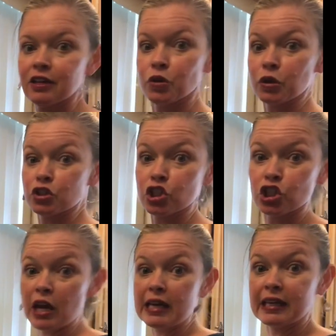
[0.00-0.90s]
you can just
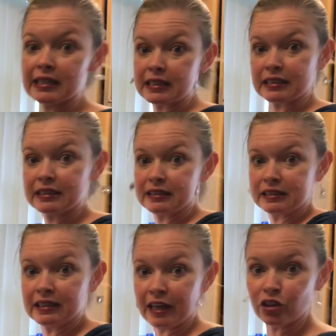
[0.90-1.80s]
shake it
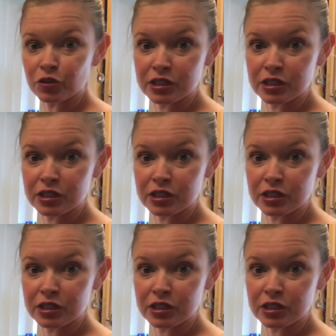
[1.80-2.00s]
and you'll